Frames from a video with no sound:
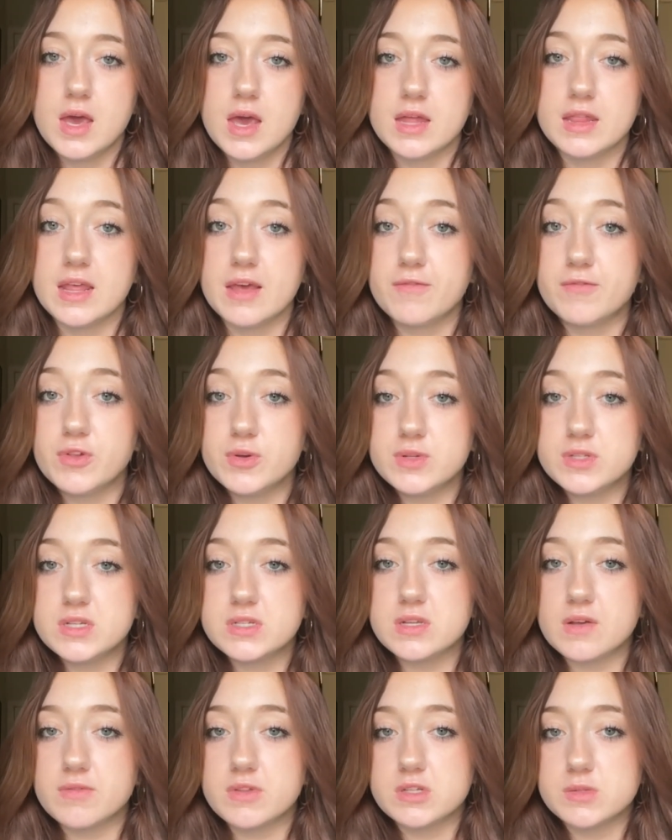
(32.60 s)
And the
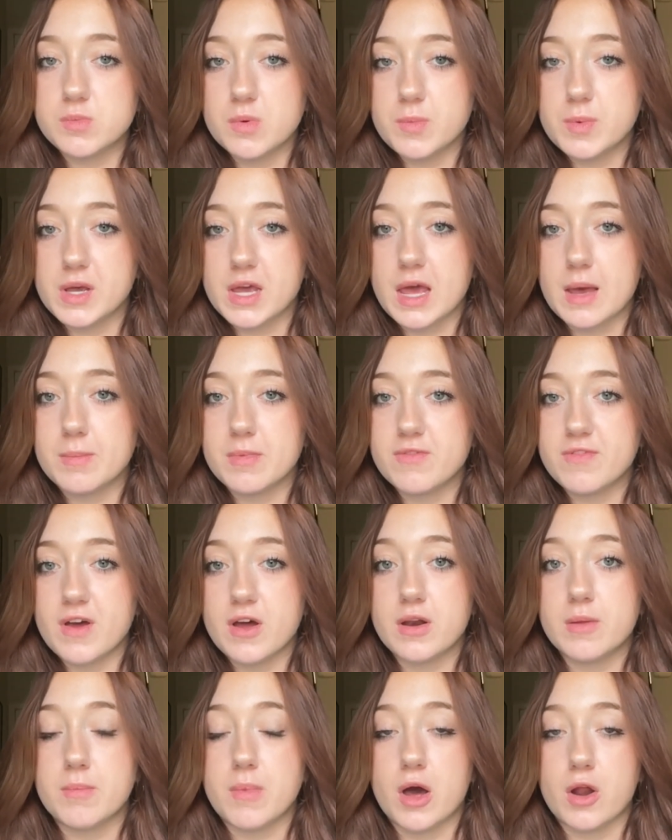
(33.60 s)
influences of this movement can be
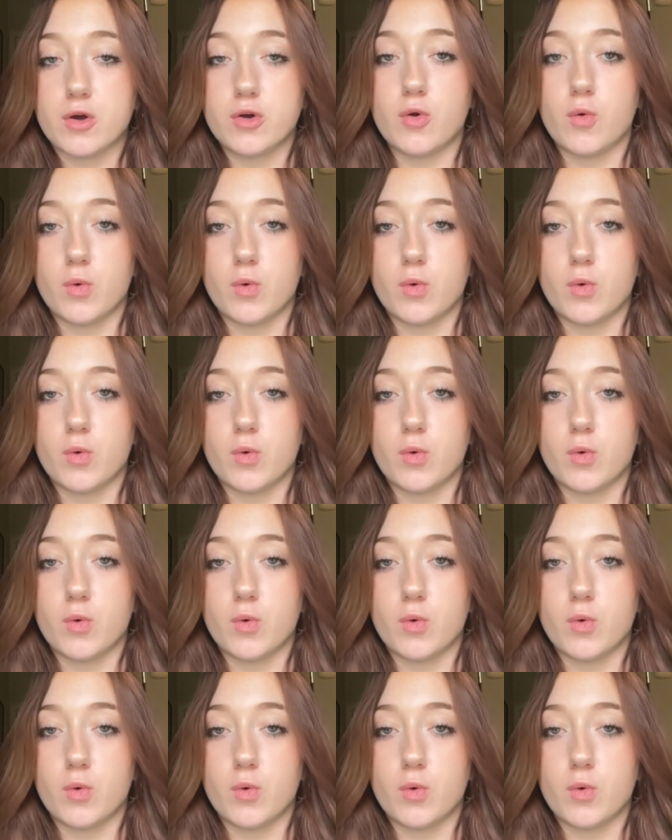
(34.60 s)
found in modern